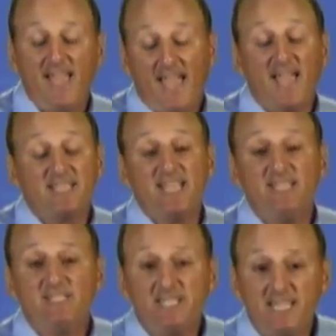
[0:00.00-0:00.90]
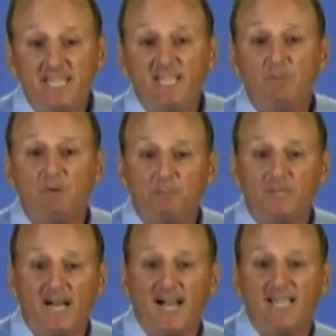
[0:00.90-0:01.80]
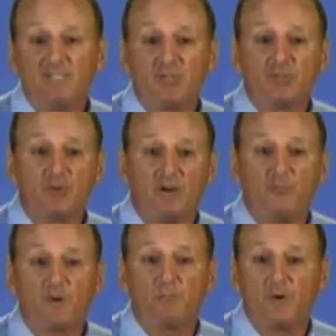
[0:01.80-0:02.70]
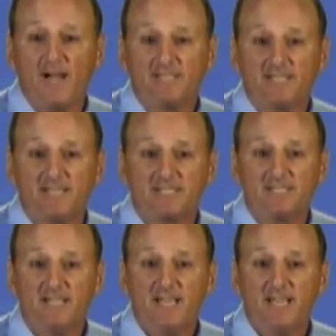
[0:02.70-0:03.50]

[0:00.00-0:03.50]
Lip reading: As a team applies the software process,